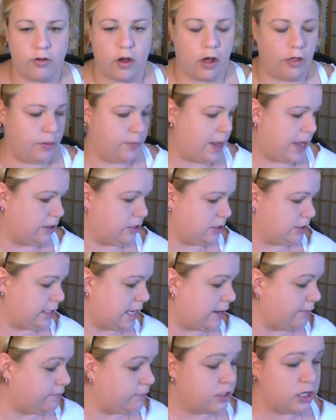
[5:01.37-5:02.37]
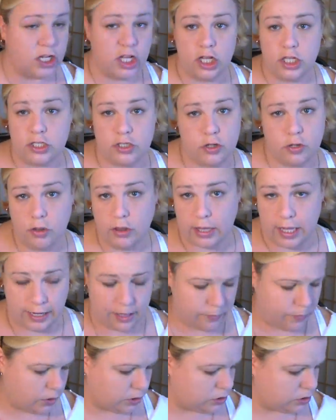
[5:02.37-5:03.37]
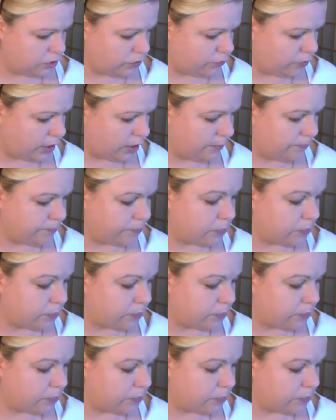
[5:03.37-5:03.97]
all the powders have. So like them all so far.